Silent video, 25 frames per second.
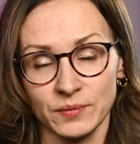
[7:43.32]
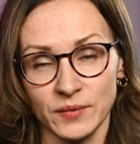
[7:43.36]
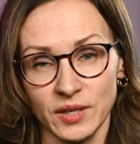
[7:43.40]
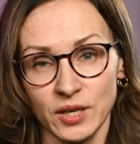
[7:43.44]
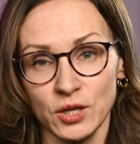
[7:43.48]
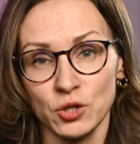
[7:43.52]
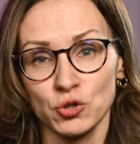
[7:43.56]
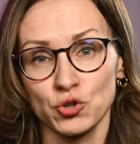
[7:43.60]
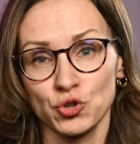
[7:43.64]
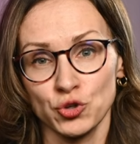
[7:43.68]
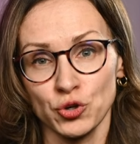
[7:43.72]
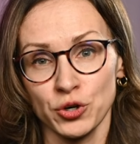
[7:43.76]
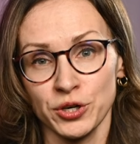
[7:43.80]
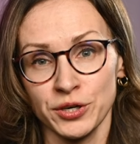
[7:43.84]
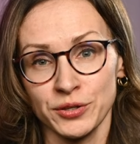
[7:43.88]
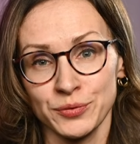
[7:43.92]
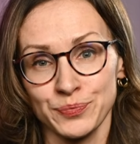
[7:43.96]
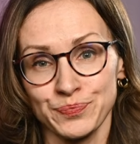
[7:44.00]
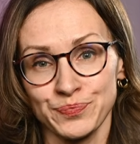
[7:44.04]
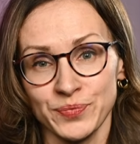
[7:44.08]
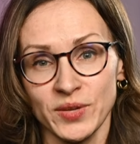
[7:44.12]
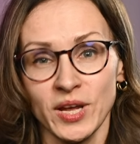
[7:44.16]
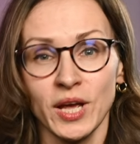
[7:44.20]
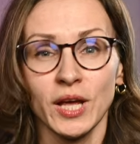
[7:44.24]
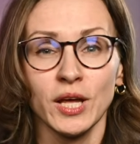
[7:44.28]
In short,
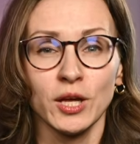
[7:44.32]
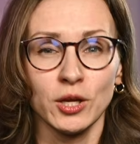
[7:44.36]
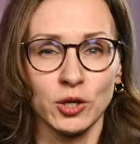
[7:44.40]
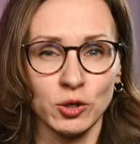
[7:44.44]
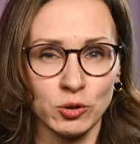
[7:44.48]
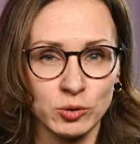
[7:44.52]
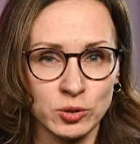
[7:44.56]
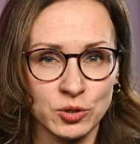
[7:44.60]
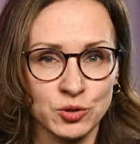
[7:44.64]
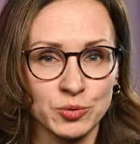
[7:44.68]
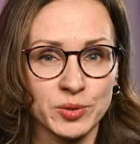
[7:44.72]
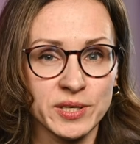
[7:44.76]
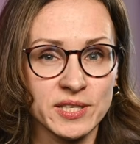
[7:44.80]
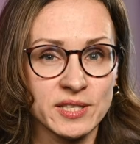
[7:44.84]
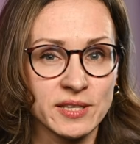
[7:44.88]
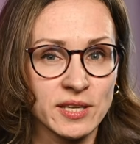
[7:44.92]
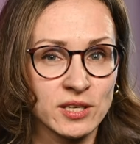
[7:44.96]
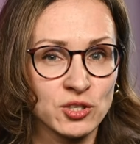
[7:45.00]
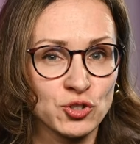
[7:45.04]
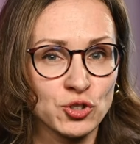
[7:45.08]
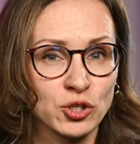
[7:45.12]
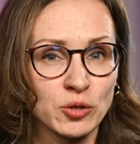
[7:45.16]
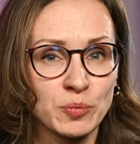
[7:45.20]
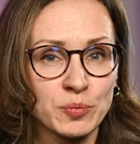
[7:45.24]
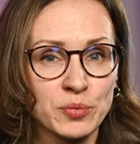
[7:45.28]
use
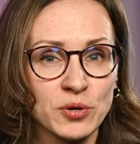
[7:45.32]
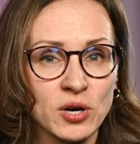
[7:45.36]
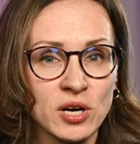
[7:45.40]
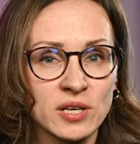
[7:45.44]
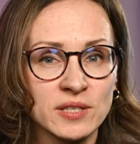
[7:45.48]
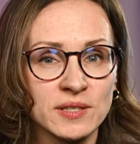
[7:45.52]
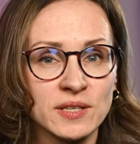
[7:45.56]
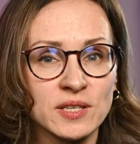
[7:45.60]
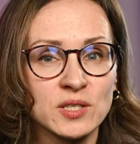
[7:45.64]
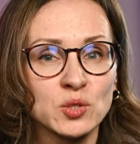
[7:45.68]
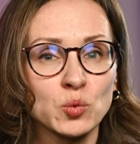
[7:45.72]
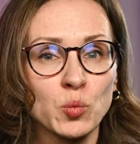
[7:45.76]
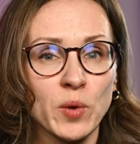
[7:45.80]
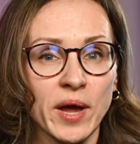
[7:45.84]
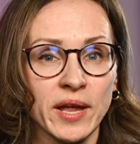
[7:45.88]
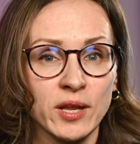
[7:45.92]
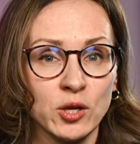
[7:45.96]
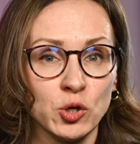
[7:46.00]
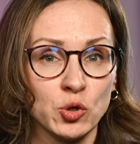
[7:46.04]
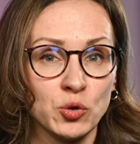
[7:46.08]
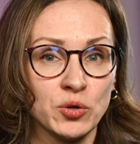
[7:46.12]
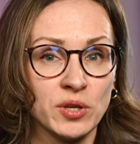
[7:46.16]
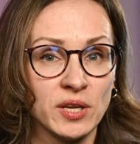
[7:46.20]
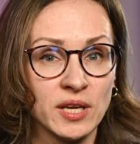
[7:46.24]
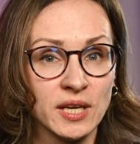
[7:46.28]
residential proxies when
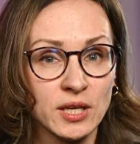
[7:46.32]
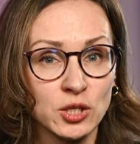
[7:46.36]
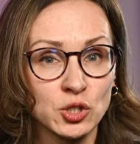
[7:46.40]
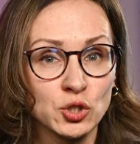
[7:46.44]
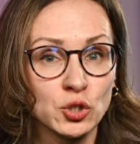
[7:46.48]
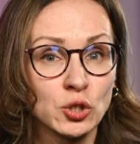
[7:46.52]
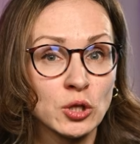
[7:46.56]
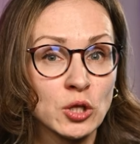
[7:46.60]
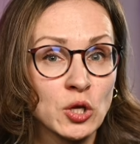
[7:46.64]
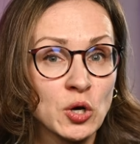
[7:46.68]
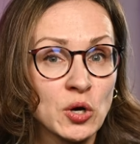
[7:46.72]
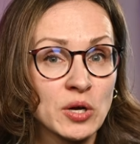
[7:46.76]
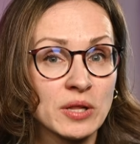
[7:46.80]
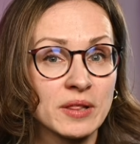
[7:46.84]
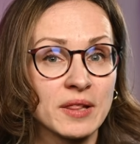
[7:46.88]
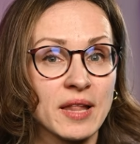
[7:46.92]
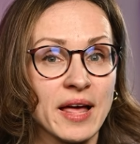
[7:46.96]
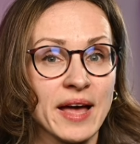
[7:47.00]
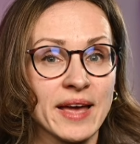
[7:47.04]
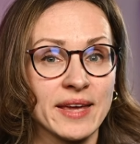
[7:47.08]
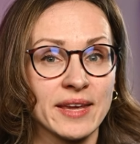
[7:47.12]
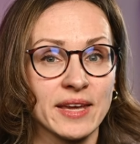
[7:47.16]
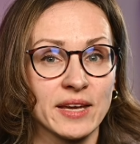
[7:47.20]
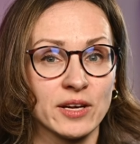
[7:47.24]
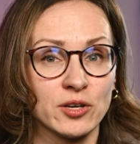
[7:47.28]
you need to look
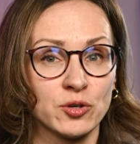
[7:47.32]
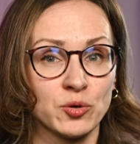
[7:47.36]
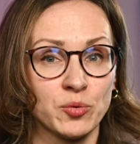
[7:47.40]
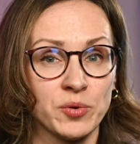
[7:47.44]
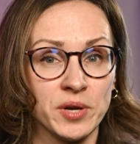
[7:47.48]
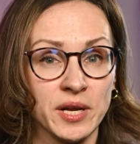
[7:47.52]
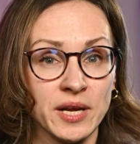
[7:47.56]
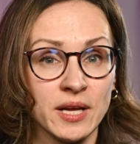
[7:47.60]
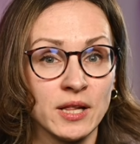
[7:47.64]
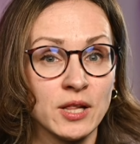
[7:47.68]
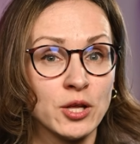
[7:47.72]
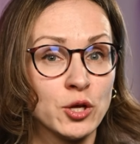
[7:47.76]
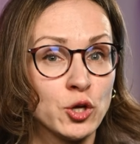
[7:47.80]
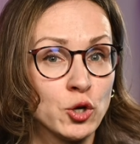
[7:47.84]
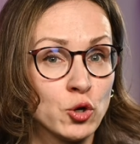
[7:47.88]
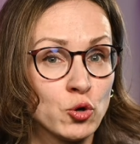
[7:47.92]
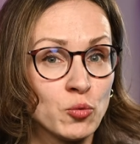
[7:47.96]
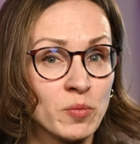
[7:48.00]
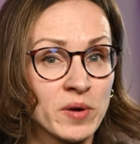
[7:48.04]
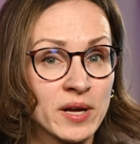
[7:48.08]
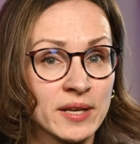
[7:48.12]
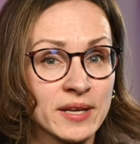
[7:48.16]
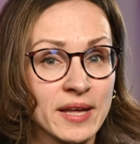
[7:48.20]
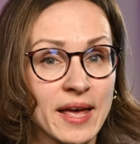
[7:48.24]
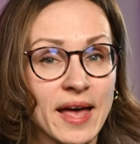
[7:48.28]
like a real
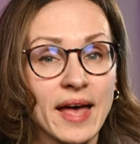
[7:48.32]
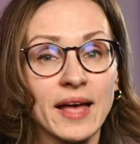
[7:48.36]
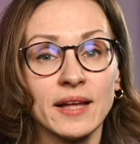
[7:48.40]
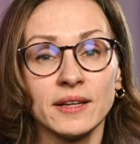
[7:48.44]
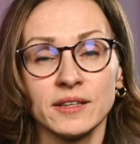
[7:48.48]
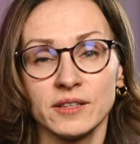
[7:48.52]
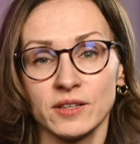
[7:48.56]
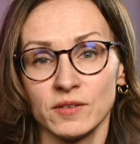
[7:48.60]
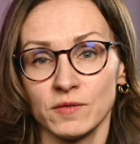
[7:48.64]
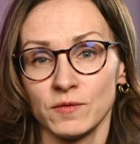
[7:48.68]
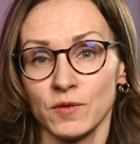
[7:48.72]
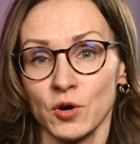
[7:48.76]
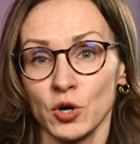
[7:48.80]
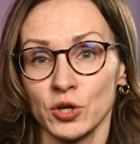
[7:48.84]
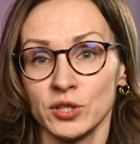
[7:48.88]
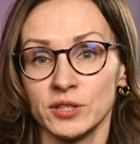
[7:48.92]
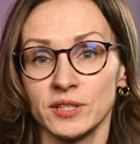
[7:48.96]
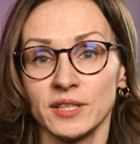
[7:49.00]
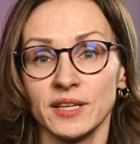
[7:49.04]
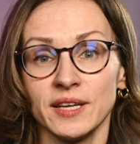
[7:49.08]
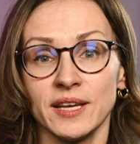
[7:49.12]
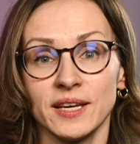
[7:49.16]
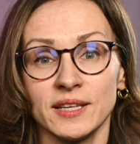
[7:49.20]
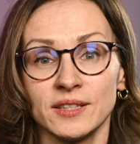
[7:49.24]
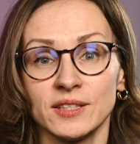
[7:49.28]
human and avoid
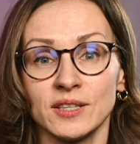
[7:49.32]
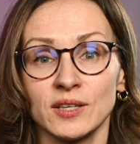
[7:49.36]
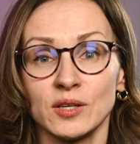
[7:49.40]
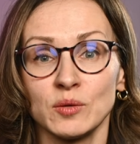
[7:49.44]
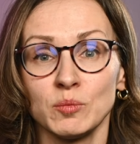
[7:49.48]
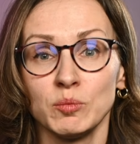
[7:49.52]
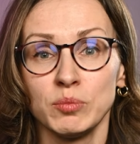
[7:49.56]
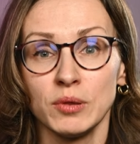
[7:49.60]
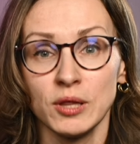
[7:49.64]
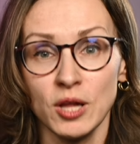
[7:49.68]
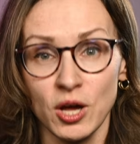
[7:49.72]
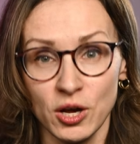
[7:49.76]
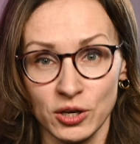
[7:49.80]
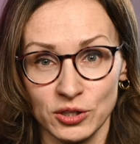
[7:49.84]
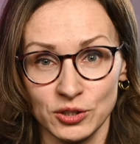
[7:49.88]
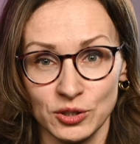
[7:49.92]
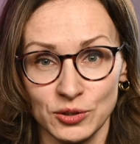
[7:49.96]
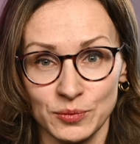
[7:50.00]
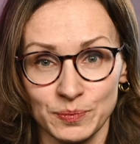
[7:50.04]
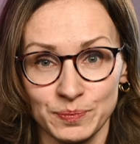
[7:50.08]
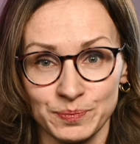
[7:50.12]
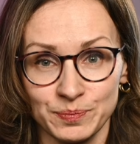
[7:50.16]
getting blocked.